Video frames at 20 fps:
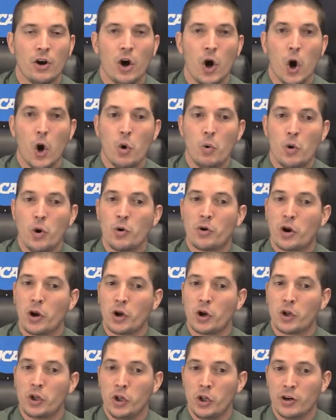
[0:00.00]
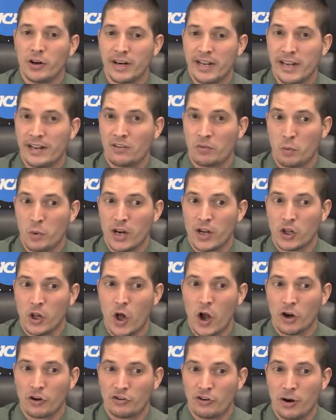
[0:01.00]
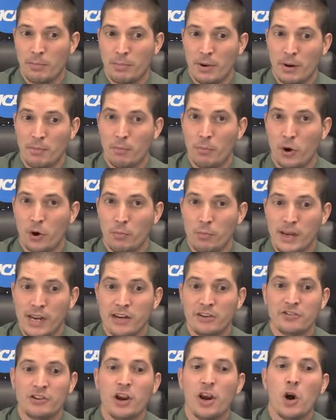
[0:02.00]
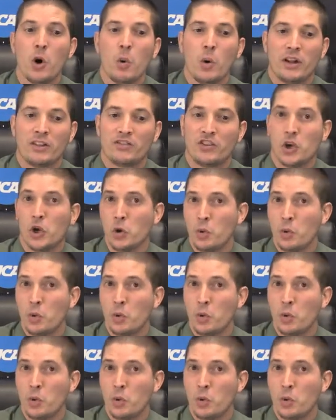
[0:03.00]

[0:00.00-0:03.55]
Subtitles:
OWU concluded its week-long trip in Myrtle Beach with 2